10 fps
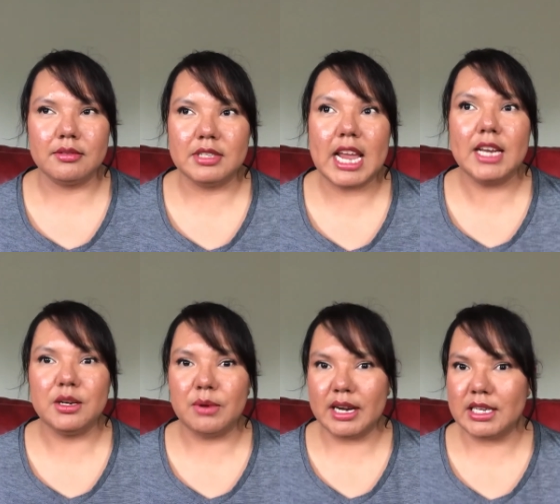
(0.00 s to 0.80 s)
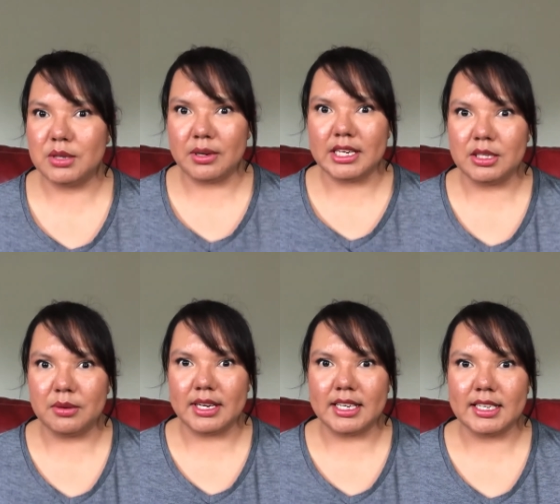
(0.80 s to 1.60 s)
January
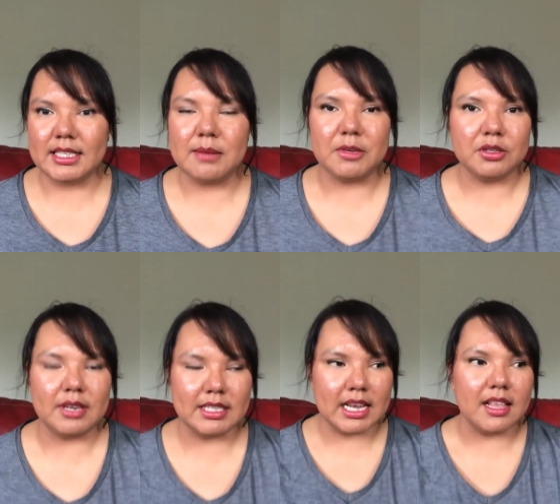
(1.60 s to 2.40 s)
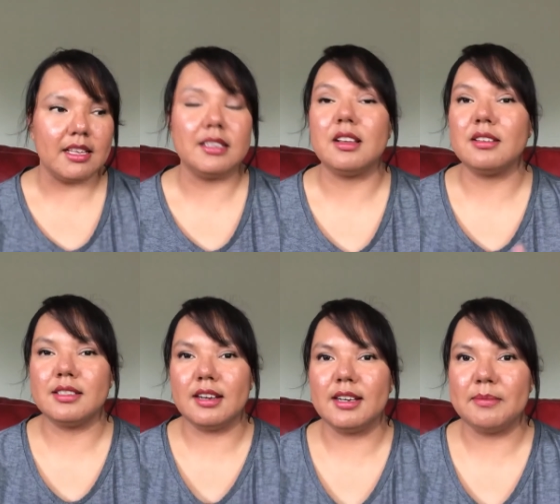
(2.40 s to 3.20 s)
2020 Summer Shred Challenge. I'll
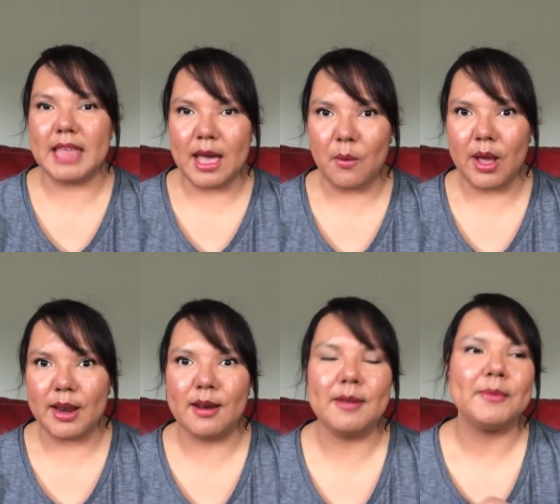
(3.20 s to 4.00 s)
start up that one.